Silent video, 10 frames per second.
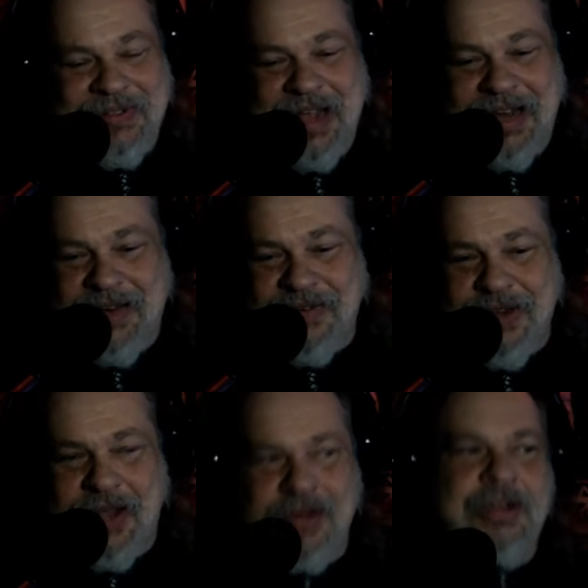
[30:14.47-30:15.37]
that was
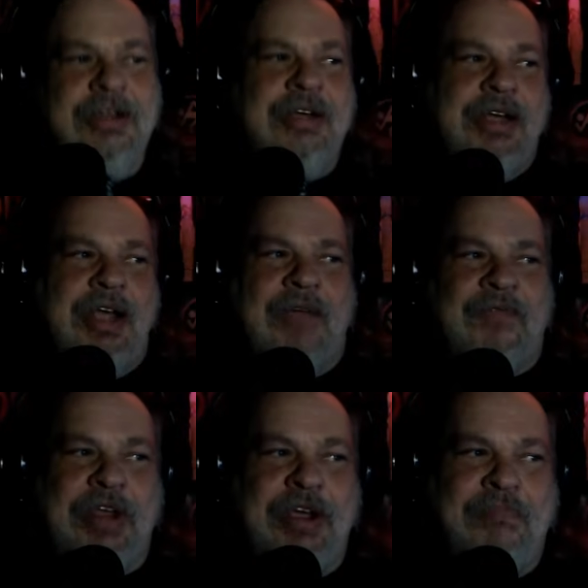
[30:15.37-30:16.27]
like, "If
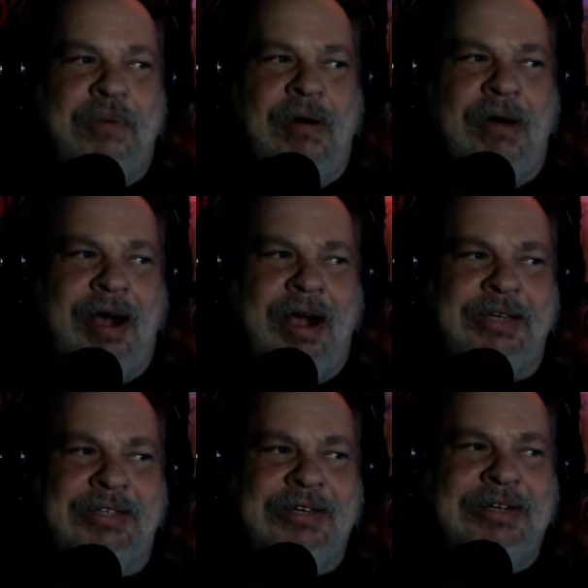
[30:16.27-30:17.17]
you
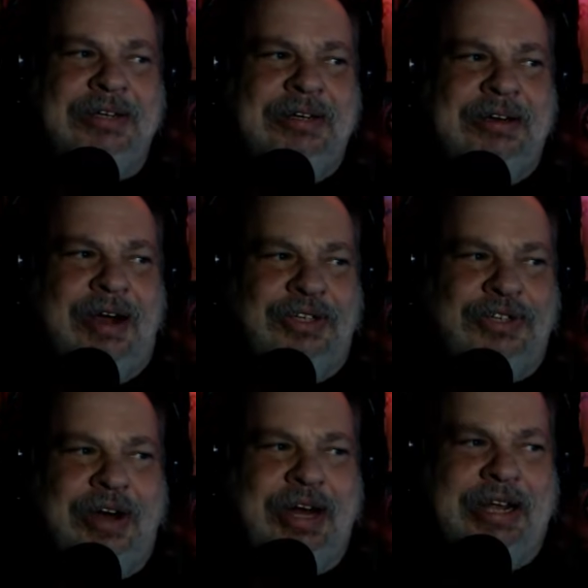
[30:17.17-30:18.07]
boys are
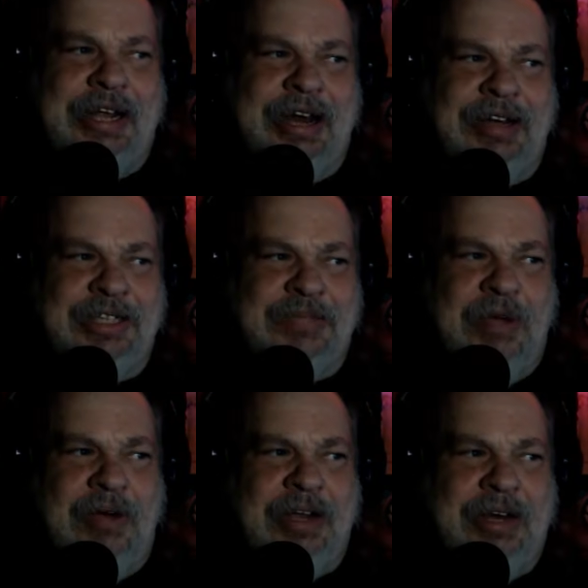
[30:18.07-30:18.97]
drinking and
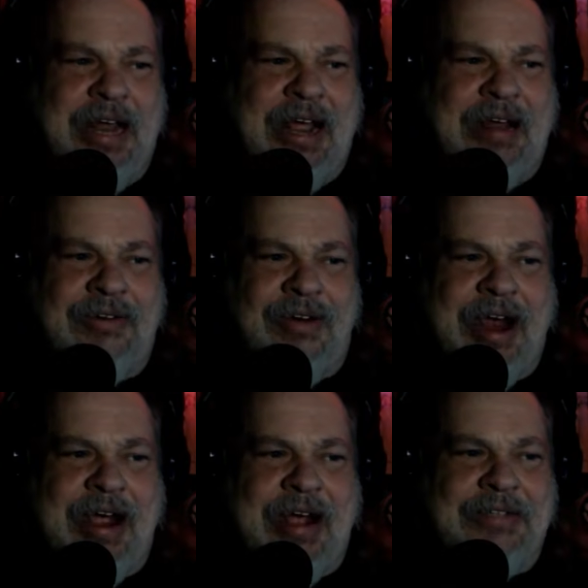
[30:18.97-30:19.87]
smoking that
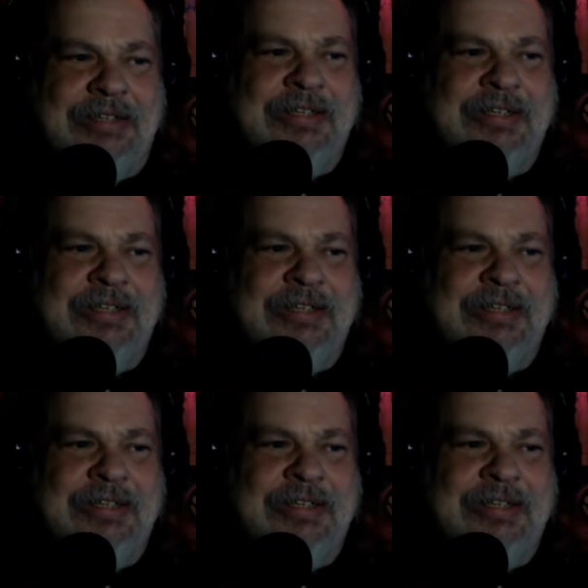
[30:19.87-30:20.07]
grass,